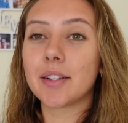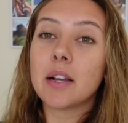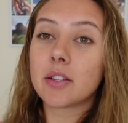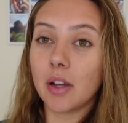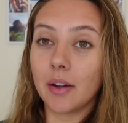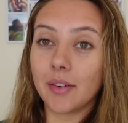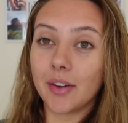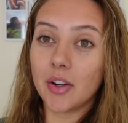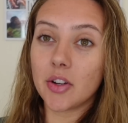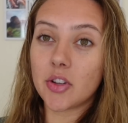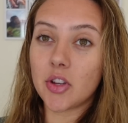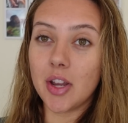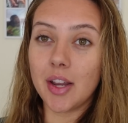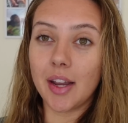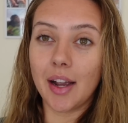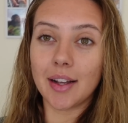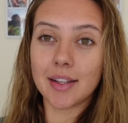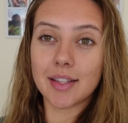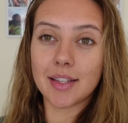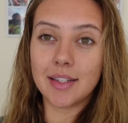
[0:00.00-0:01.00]
So I'm going to show you
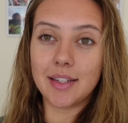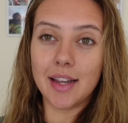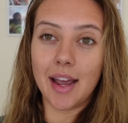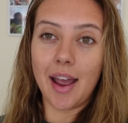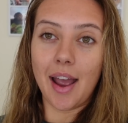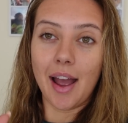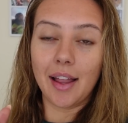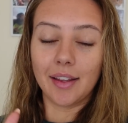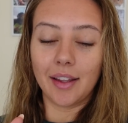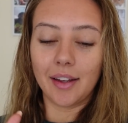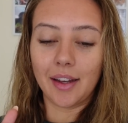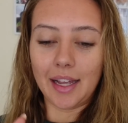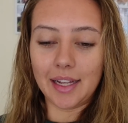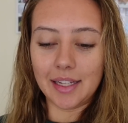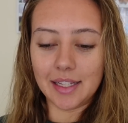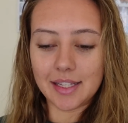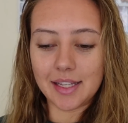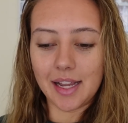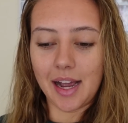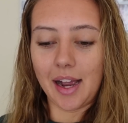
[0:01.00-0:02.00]
guys today a little
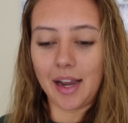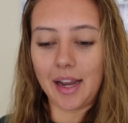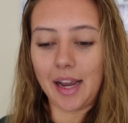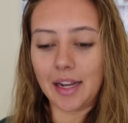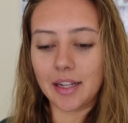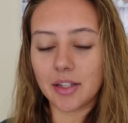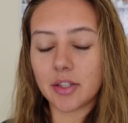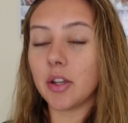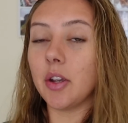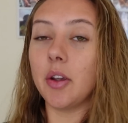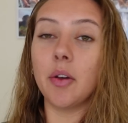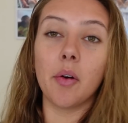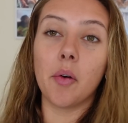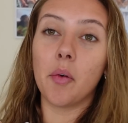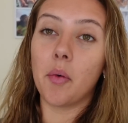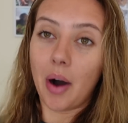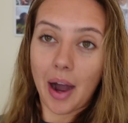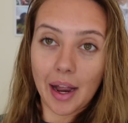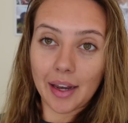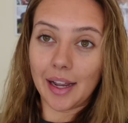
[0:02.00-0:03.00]
insight into
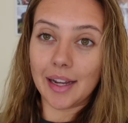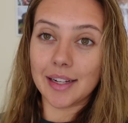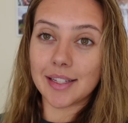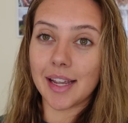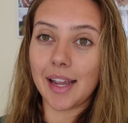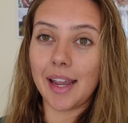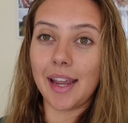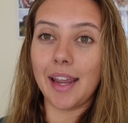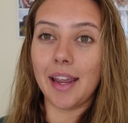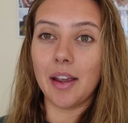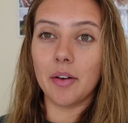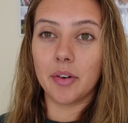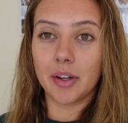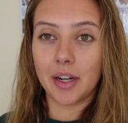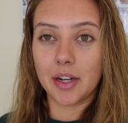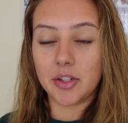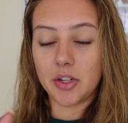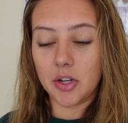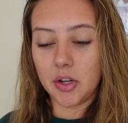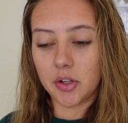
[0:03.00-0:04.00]
what I like to eat when
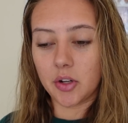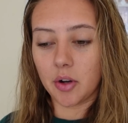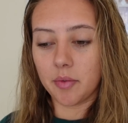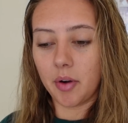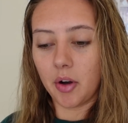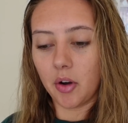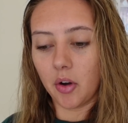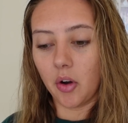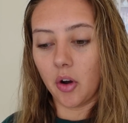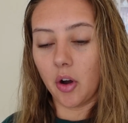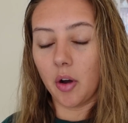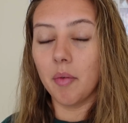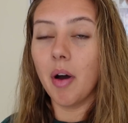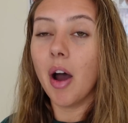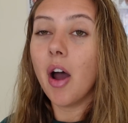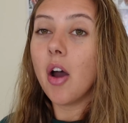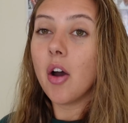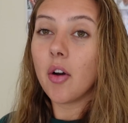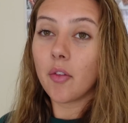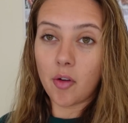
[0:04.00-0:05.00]
I do come home
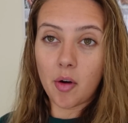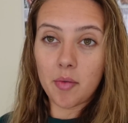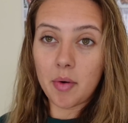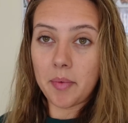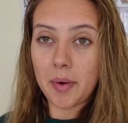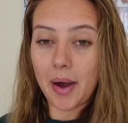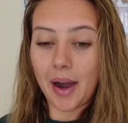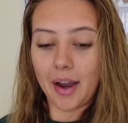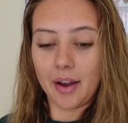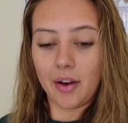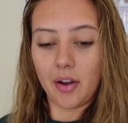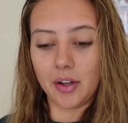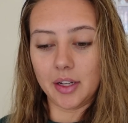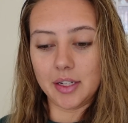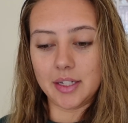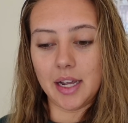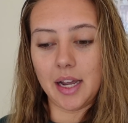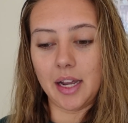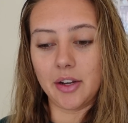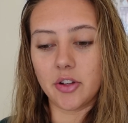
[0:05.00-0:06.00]
from a party
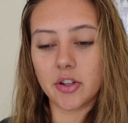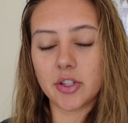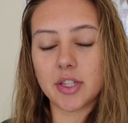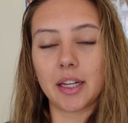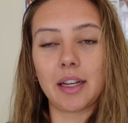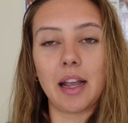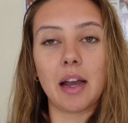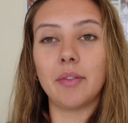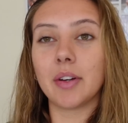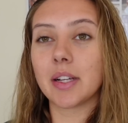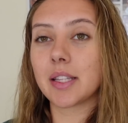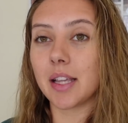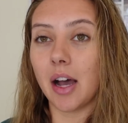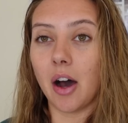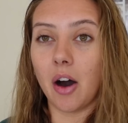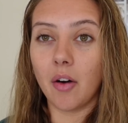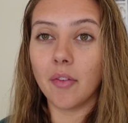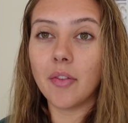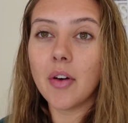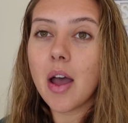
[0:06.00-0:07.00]
holiday, just to get
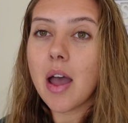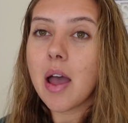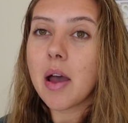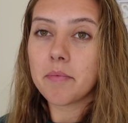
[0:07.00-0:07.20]
myself